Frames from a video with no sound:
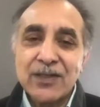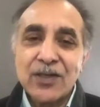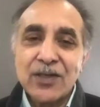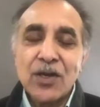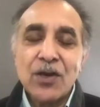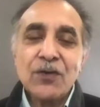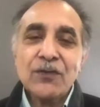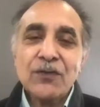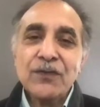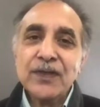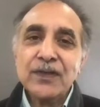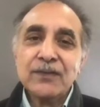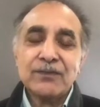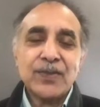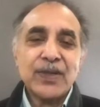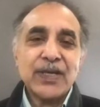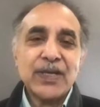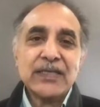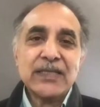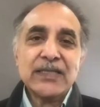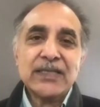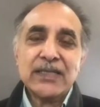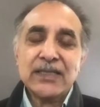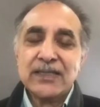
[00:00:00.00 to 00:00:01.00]

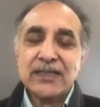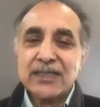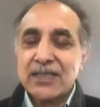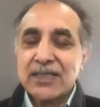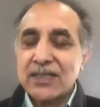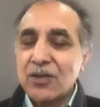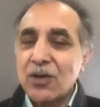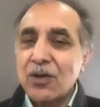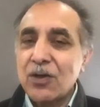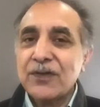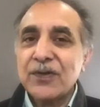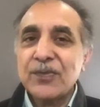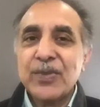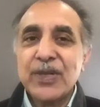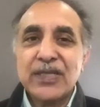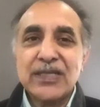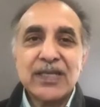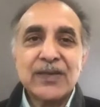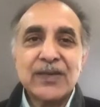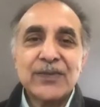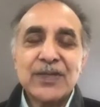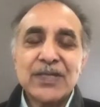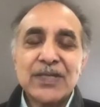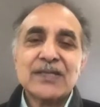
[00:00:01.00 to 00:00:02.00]
this COVID
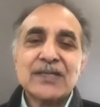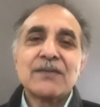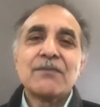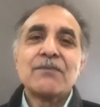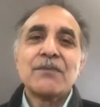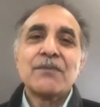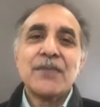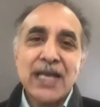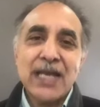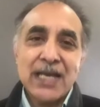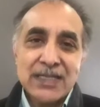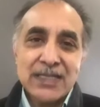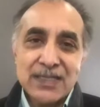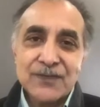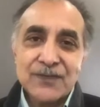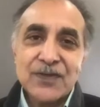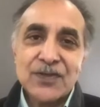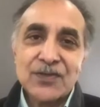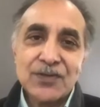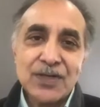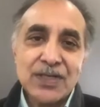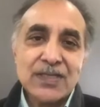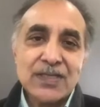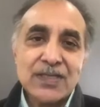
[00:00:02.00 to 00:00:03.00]
pandemic is a massive
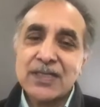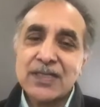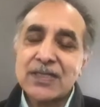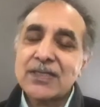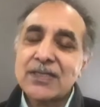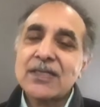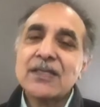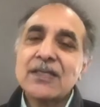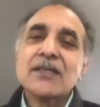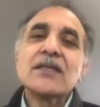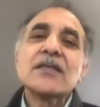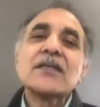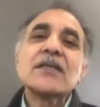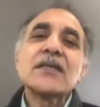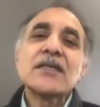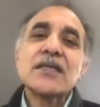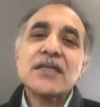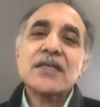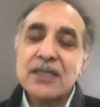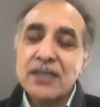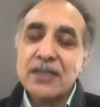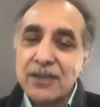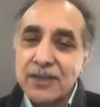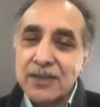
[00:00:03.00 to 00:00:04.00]
stress test, and
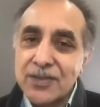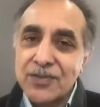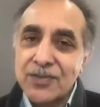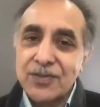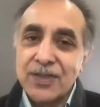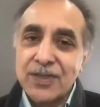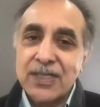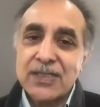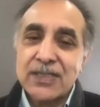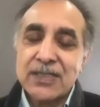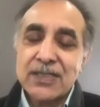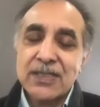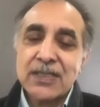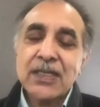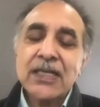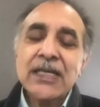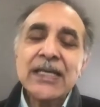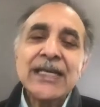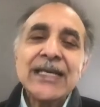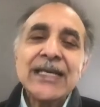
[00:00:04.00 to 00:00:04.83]
this illustrates it.